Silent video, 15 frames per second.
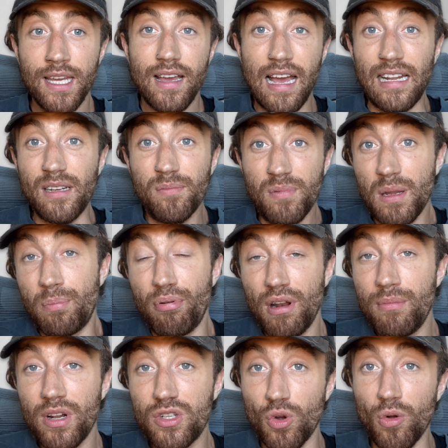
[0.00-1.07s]
and you're pretty
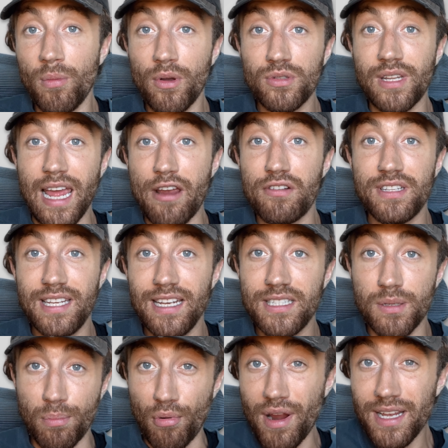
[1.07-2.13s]
much almost guaranteed
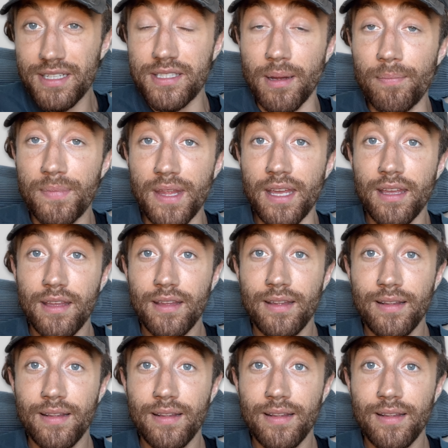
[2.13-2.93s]
to break something.